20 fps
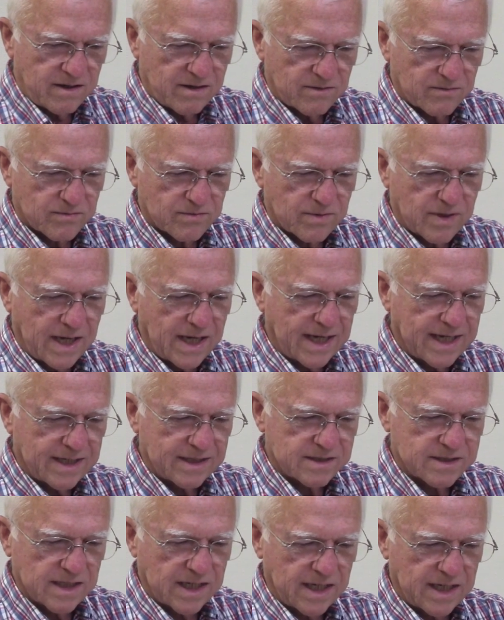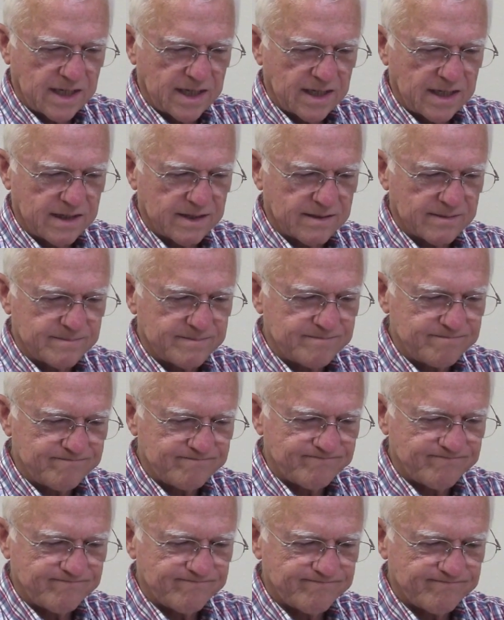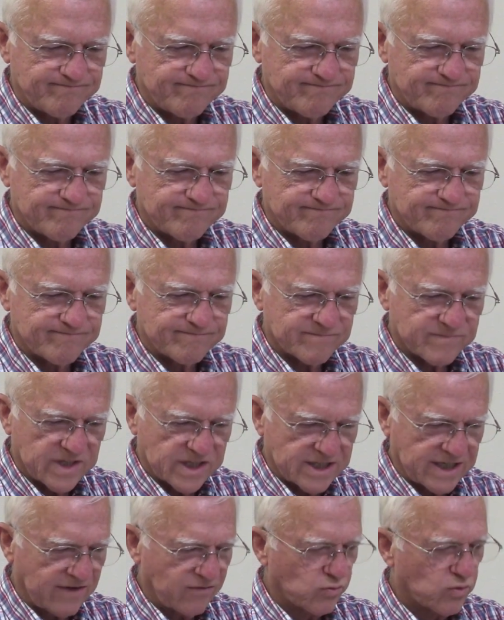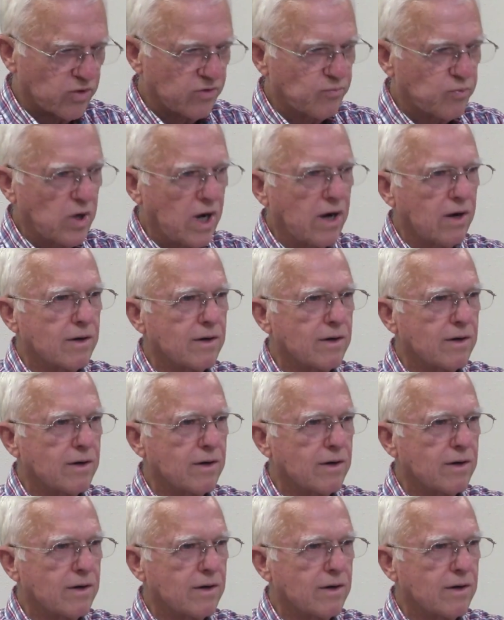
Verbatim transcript: right. Uh, let's have a word of prayer.